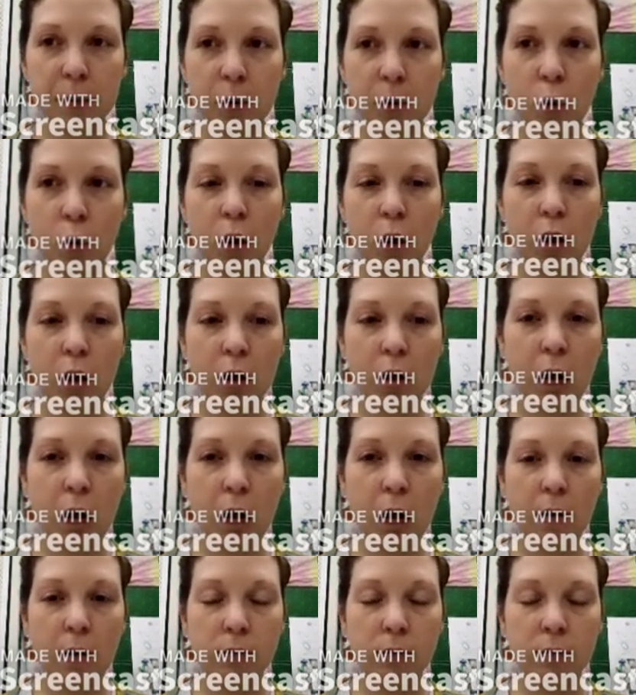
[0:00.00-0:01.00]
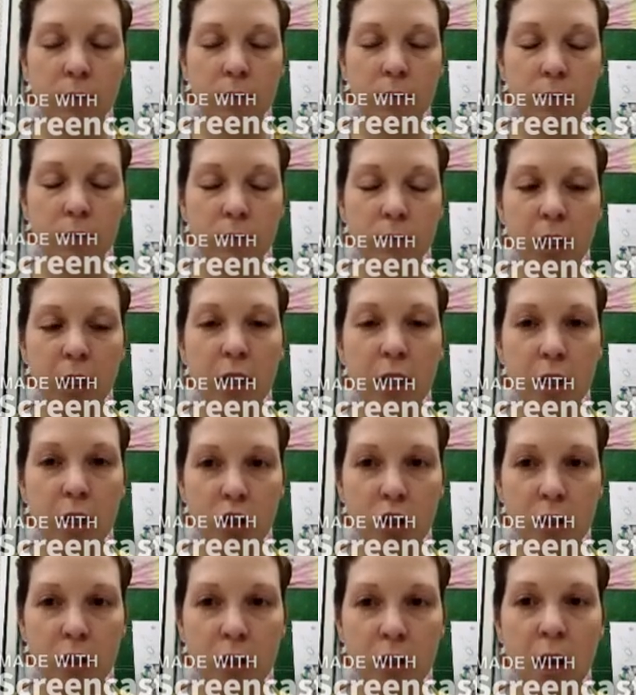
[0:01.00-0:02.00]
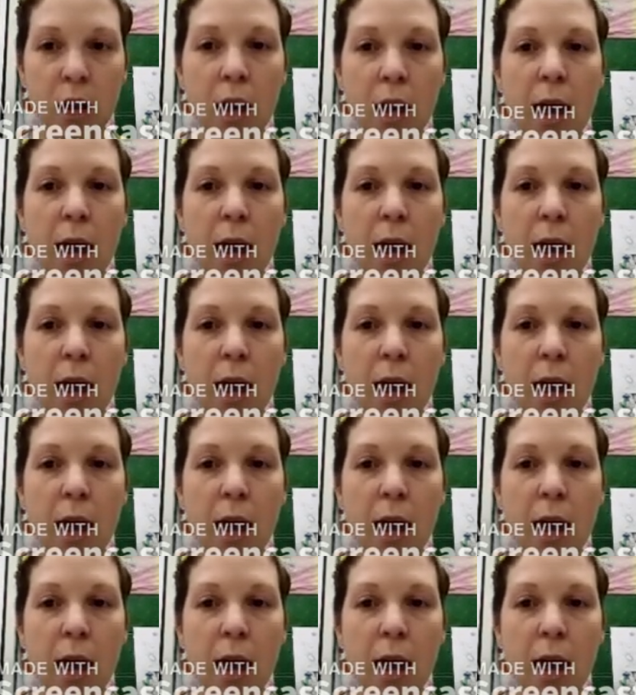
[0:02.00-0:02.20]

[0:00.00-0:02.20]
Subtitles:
or conditions.